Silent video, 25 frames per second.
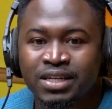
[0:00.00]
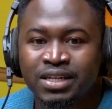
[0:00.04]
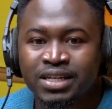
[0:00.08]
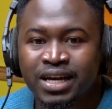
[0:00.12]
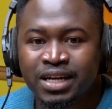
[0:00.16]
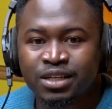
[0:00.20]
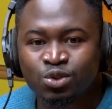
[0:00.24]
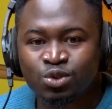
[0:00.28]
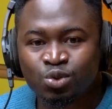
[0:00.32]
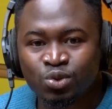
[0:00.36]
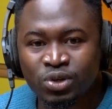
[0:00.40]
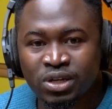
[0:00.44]
that
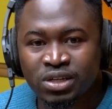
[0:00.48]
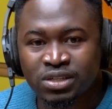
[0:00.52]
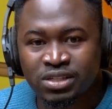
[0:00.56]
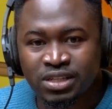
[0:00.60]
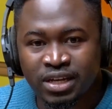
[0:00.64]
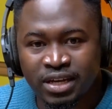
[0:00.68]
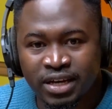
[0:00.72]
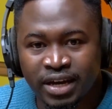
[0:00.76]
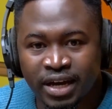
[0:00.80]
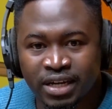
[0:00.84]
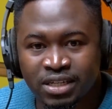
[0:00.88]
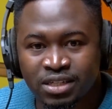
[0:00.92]
as soon as
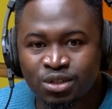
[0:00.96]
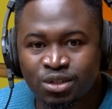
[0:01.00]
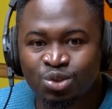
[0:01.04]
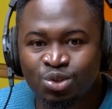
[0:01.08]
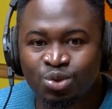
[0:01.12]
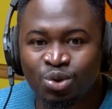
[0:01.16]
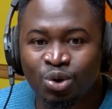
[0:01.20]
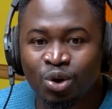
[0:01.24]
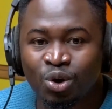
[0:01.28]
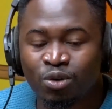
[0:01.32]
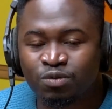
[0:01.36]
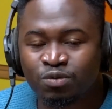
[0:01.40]
they get
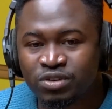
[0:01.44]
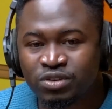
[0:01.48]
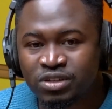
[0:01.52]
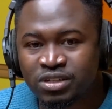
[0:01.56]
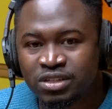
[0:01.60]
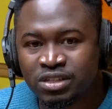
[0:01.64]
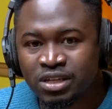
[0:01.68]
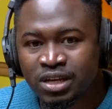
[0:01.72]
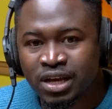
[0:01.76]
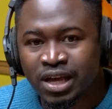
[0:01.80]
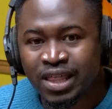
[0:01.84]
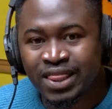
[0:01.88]
into
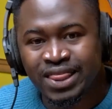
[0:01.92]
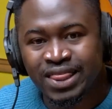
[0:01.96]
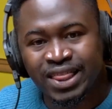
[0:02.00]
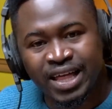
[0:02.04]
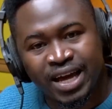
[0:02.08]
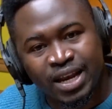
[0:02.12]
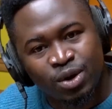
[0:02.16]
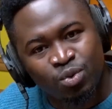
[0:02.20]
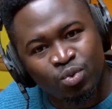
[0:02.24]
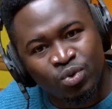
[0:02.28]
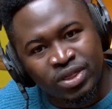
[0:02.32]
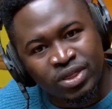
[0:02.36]
office,
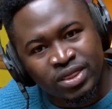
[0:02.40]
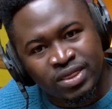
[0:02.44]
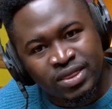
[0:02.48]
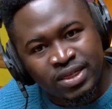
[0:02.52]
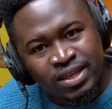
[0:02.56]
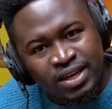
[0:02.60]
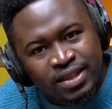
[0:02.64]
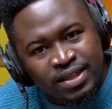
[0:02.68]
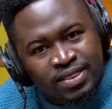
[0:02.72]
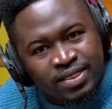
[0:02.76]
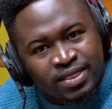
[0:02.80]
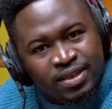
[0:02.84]
then
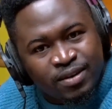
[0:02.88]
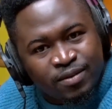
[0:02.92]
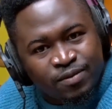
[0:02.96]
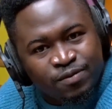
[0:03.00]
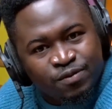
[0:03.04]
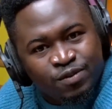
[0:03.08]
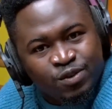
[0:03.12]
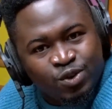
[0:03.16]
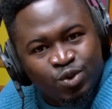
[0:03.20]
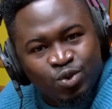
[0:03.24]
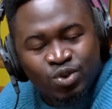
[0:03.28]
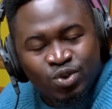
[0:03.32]
within the
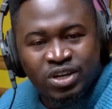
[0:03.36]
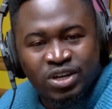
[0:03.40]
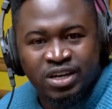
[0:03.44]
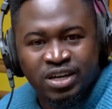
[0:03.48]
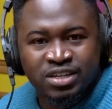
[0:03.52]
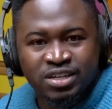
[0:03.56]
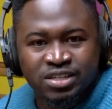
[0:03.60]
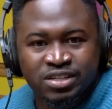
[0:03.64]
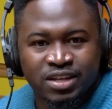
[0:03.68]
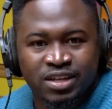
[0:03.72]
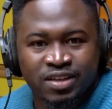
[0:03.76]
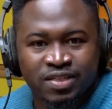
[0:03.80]
few
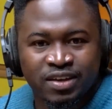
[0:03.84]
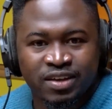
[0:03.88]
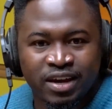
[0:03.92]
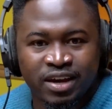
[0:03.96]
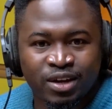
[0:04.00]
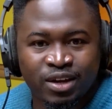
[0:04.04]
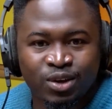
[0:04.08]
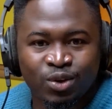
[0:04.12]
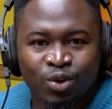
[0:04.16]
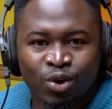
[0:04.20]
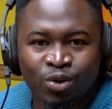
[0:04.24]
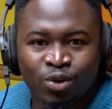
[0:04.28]
years that
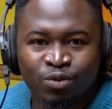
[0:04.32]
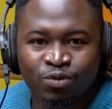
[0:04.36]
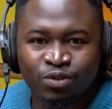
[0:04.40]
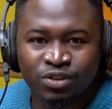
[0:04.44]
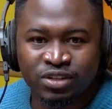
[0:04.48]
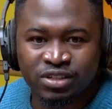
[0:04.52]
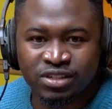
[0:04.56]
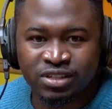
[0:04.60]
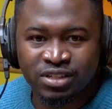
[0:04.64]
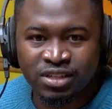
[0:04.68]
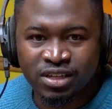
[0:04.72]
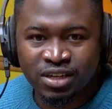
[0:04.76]
they're in
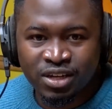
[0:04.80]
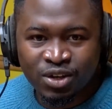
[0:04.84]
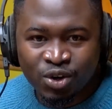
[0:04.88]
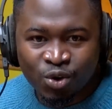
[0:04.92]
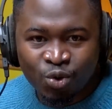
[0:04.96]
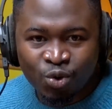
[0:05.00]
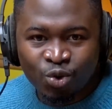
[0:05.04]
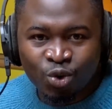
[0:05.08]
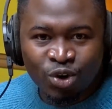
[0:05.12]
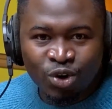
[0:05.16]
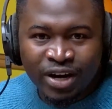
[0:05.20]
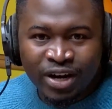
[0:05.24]
office,
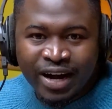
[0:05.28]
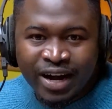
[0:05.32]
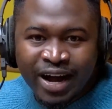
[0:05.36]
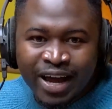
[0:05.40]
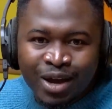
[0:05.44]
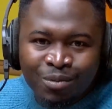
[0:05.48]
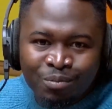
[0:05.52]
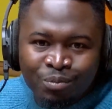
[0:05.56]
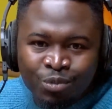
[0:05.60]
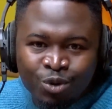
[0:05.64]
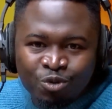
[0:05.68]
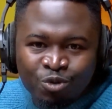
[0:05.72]
unaona
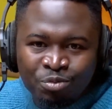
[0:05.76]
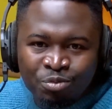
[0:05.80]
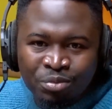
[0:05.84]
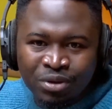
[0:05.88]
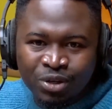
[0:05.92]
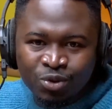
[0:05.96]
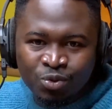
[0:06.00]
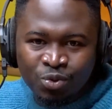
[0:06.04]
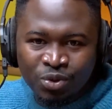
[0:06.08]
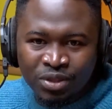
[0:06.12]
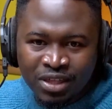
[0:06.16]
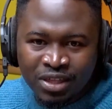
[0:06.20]
ka
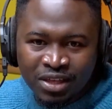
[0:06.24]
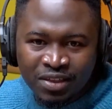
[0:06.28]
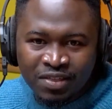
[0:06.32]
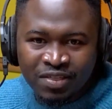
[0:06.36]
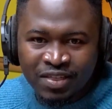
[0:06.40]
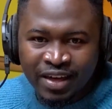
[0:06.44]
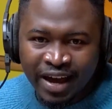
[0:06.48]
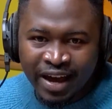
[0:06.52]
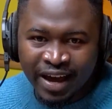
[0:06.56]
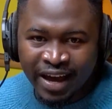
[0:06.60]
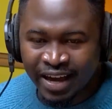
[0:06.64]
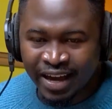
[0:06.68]
improvement
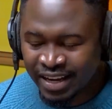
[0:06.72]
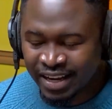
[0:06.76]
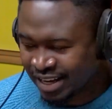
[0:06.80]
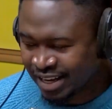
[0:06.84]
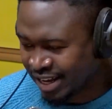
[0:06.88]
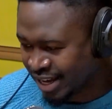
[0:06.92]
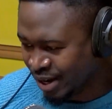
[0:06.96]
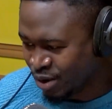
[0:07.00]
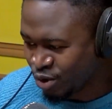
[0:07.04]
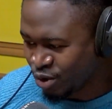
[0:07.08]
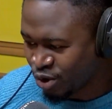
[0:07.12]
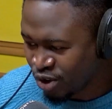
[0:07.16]
within their
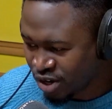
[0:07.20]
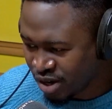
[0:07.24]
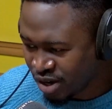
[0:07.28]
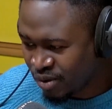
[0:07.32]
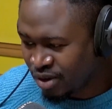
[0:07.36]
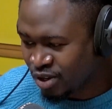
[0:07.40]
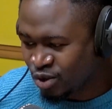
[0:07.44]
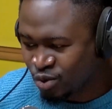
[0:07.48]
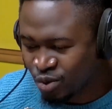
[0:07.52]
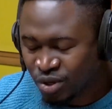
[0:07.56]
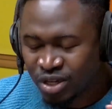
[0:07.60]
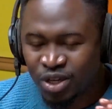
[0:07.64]
area. Unaona
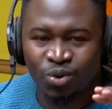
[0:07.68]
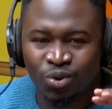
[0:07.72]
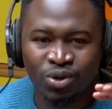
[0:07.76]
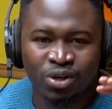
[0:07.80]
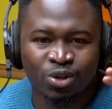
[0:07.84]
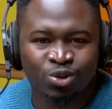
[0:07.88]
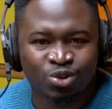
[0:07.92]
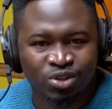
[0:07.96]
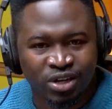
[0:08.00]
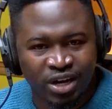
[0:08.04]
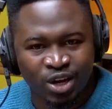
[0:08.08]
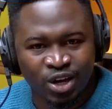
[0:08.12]
watu wengi
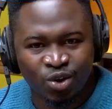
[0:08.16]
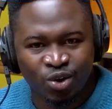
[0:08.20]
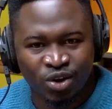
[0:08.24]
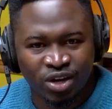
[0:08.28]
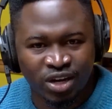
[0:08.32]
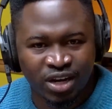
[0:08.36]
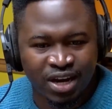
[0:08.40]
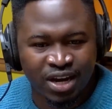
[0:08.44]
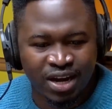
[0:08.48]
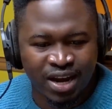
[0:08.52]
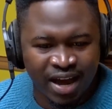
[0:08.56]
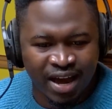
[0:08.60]
wanatoka
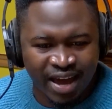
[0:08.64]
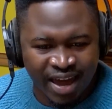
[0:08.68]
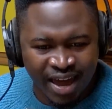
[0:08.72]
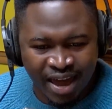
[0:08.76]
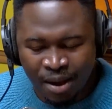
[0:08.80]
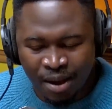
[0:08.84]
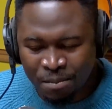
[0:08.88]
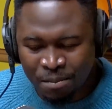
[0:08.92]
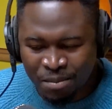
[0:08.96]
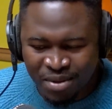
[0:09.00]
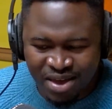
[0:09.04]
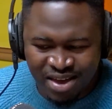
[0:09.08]
hiyo area na
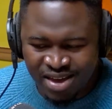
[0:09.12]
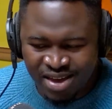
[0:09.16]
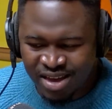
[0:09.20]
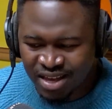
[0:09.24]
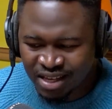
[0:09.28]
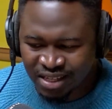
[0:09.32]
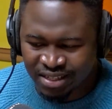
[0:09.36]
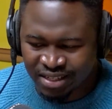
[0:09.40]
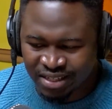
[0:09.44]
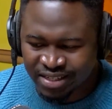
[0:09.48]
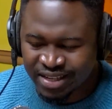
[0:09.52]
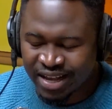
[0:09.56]

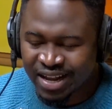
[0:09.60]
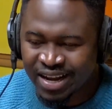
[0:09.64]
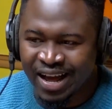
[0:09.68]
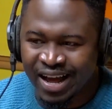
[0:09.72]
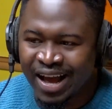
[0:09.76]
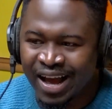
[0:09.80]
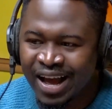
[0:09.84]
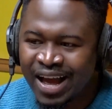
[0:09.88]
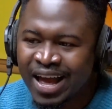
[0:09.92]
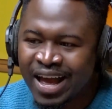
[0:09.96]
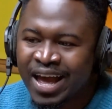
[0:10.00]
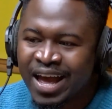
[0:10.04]
emingi
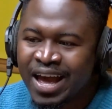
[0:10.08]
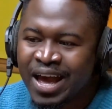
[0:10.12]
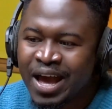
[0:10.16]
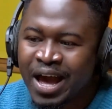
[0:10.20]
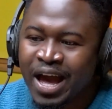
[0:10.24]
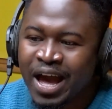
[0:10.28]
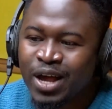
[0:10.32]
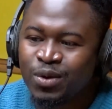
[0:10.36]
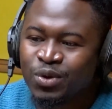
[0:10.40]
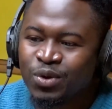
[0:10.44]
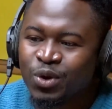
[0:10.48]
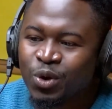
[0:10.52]
sana.
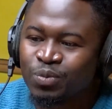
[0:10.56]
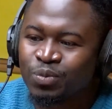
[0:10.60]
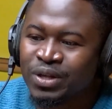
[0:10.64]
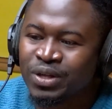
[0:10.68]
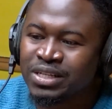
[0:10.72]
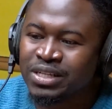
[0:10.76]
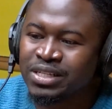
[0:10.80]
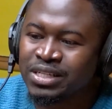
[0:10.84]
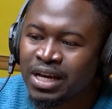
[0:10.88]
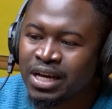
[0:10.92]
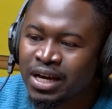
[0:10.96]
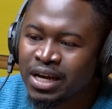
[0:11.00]
And we hope
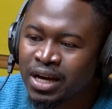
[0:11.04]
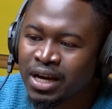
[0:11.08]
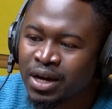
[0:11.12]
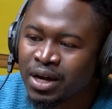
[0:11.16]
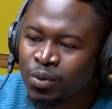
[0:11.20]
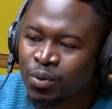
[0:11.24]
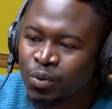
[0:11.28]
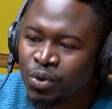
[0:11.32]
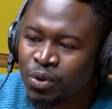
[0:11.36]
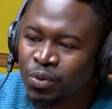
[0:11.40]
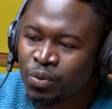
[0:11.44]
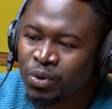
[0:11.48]
that
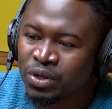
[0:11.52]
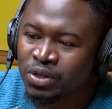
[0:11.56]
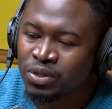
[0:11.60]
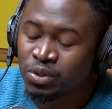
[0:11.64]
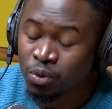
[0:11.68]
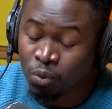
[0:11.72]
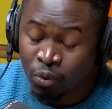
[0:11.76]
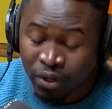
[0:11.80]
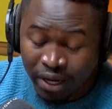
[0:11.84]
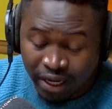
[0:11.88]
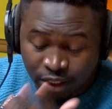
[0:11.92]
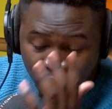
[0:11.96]

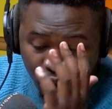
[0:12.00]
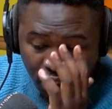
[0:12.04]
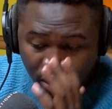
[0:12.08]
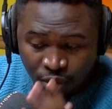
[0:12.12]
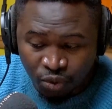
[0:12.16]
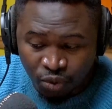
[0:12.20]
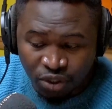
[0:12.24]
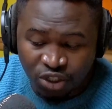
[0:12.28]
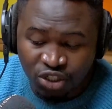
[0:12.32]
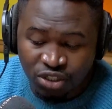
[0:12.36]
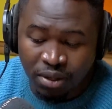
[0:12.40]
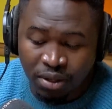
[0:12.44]
we
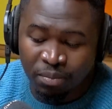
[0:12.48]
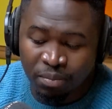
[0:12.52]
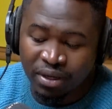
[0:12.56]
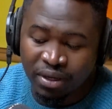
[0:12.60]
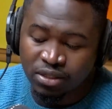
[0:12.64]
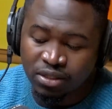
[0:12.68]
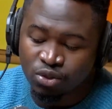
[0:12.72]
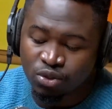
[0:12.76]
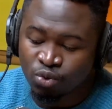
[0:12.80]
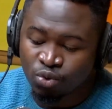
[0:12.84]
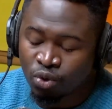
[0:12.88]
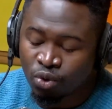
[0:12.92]
actually wish the
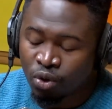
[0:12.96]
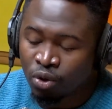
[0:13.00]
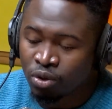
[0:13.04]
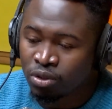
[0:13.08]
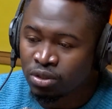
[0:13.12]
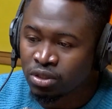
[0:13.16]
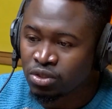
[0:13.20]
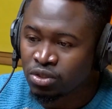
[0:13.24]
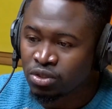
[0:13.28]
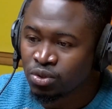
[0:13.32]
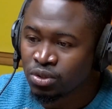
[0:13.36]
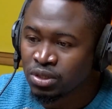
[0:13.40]
best to
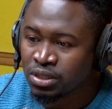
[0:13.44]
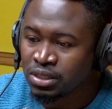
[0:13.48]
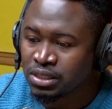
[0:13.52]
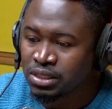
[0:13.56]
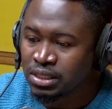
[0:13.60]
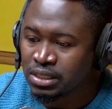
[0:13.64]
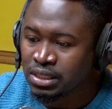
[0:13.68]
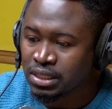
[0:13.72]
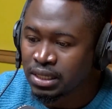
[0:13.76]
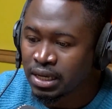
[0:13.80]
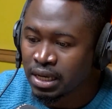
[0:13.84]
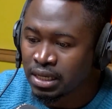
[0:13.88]
all the
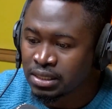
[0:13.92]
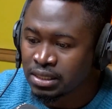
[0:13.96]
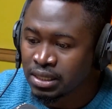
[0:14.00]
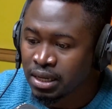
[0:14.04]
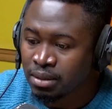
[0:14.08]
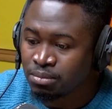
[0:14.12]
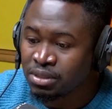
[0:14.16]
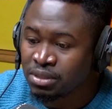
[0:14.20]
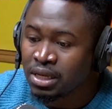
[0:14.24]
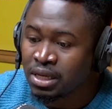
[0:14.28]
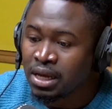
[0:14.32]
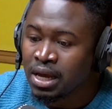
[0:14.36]
students sitting
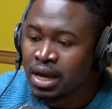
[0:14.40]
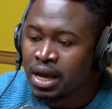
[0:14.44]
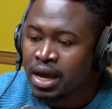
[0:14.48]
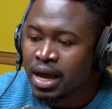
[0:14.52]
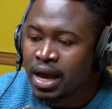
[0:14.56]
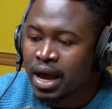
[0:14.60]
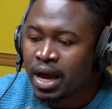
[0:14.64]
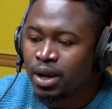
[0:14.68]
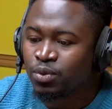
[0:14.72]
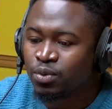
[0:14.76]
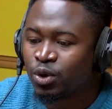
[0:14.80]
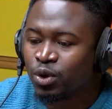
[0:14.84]
exams,
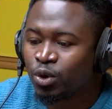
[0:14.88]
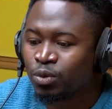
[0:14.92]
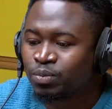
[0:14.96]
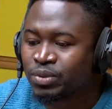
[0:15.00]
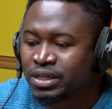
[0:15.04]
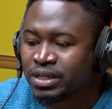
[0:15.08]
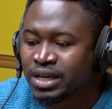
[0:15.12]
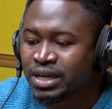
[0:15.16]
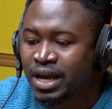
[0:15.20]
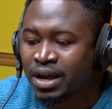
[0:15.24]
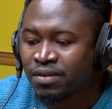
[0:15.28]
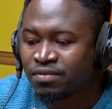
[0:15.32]
and we
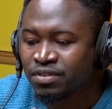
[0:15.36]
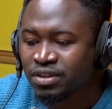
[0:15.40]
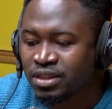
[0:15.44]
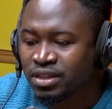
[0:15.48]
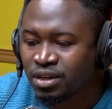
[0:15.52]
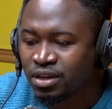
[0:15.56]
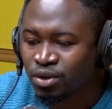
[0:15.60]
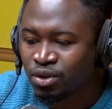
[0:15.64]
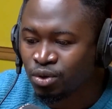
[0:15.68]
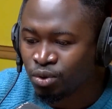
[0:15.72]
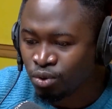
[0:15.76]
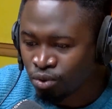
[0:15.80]
hope that
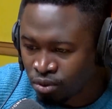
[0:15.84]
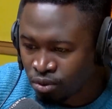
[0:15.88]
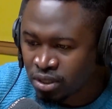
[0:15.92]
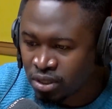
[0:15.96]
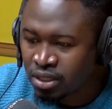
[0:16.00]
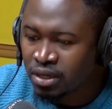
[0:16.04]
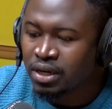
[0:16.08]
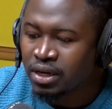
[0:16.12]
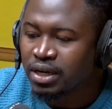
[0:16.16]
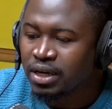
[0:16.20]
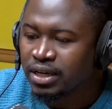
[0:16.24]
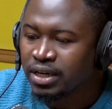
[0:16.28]
everything
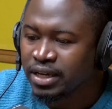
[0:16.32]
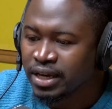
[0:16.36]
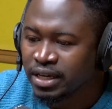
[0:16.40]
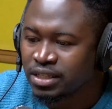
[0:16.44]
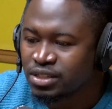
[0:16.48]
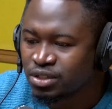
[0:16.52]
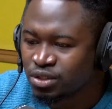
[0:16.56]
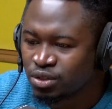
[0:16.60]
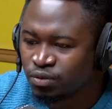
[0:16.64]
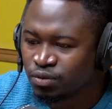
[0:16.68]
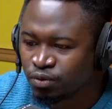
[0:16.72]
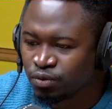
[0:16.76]
good
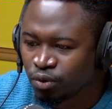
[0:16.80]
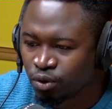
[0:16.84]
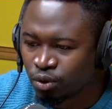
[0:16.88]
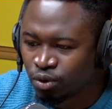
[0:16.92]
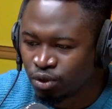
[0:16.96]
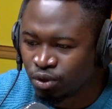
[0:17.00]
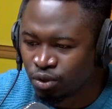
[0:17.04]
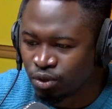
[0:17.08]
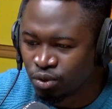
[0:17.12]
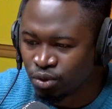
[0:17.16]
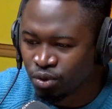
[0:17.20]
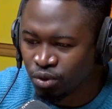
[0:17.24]
gets to
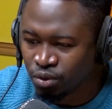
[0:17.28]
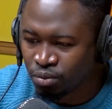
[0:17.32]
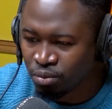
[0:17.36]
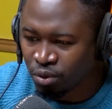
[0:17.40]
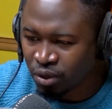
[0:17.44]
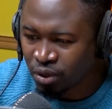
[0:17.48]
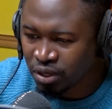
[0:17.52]
follow you. Good